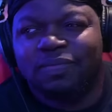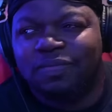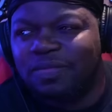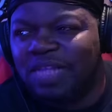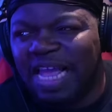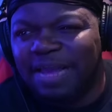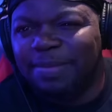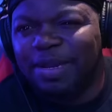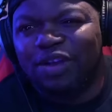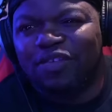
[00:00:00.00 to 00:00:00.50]

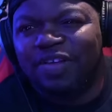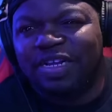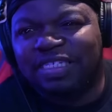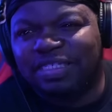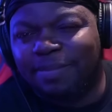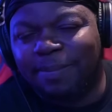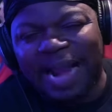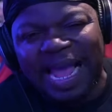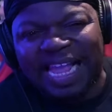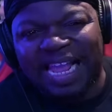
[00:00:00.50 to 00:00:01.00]
Immigrants,
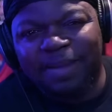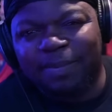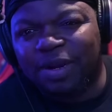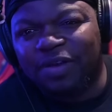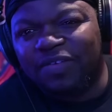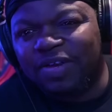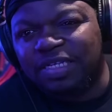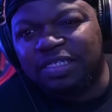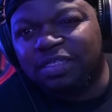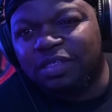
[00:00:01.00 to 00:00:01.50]
black
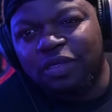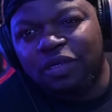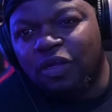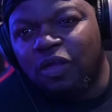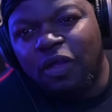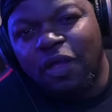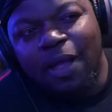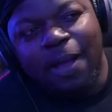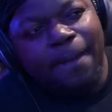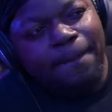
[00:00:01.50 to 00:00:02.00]
immigrants,
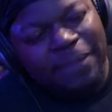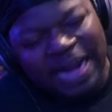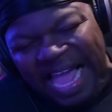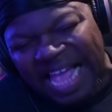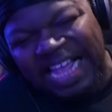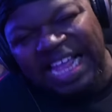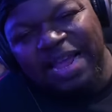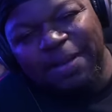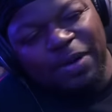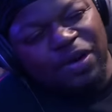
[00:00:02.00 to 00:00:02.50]

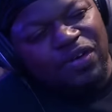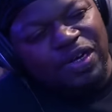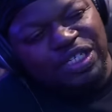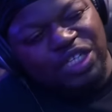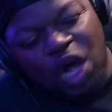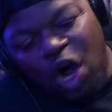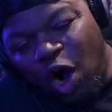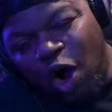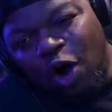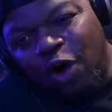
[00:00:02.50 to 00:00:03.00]
black immigrants
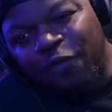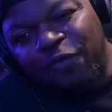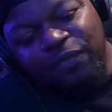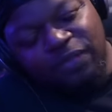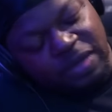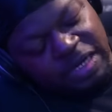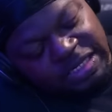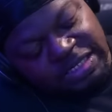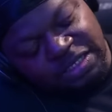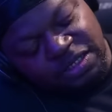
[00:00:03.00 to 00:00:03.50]
are
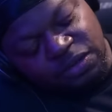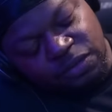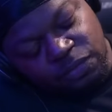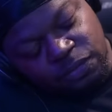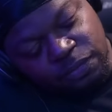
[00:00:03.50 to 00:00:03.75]
listen.